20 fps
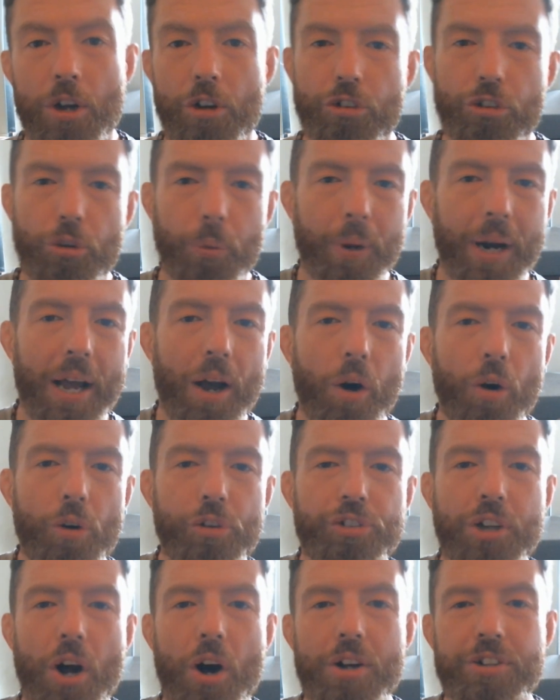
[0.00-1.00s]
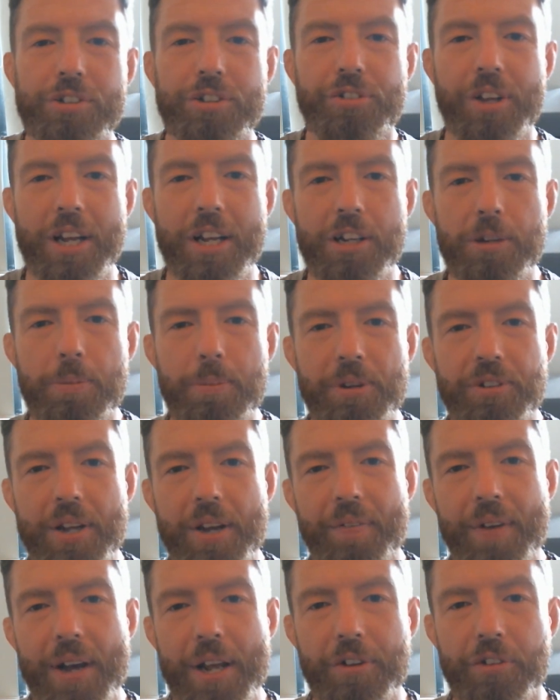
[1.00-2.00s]
So when I host conscious intimacy
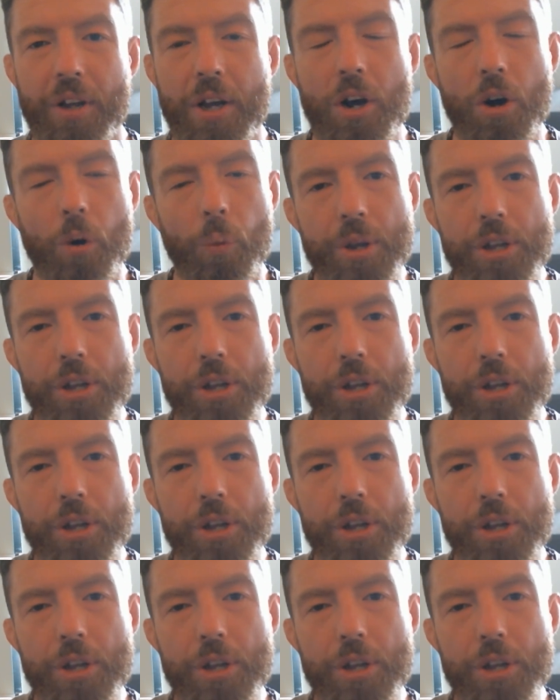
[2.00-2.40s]
events,